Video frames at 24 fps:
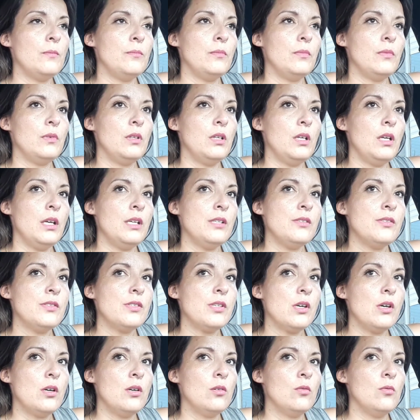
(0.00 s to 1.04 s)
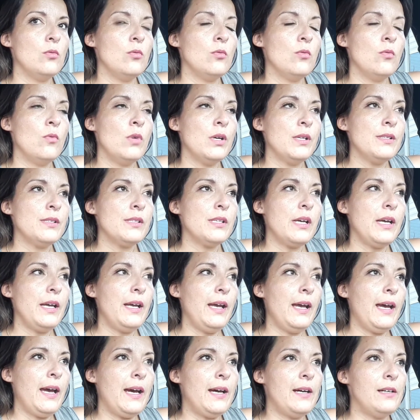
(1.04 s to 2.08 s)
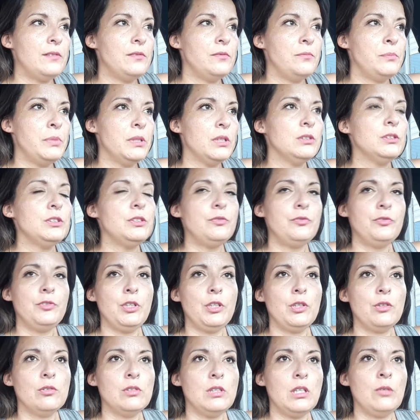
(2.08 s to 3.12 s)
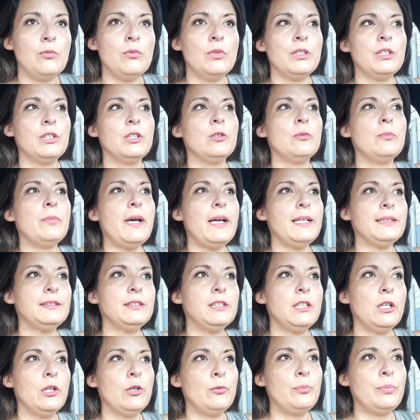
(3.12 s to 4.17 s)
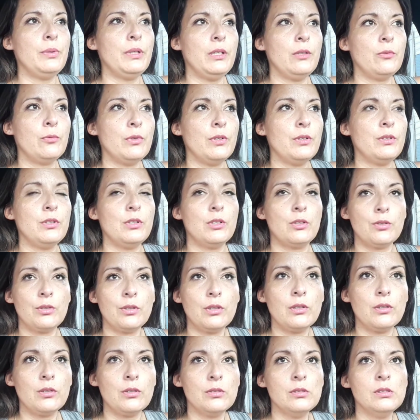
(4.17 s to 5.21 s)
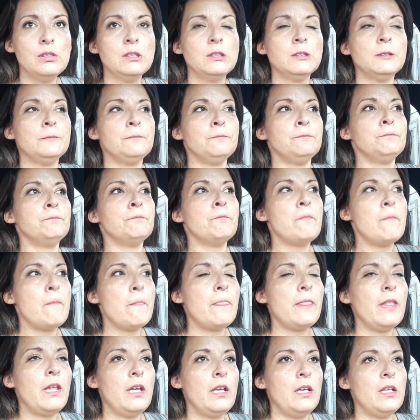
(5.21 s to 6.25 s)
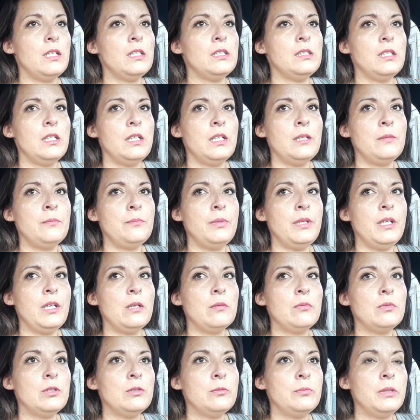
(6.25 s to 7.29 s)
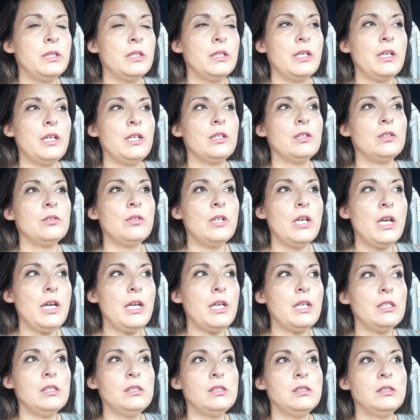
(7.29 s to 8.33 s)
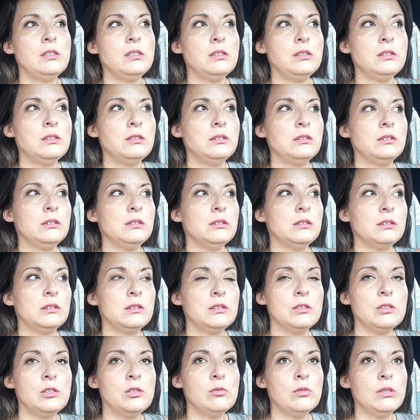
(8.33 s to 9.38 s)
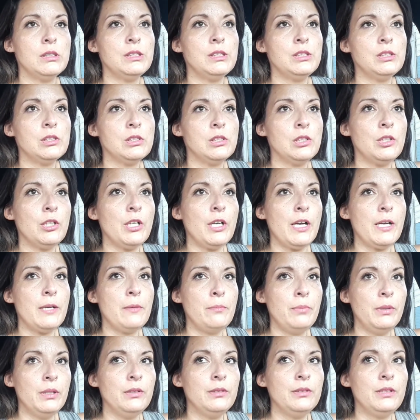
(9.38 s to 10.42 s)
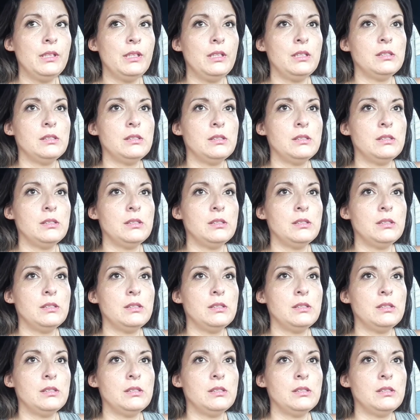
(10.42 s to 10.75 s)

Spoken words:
And so once I have built a few, I want to go back to Hopi with the crew and be able to be like, all right, who wants to learn how to build these?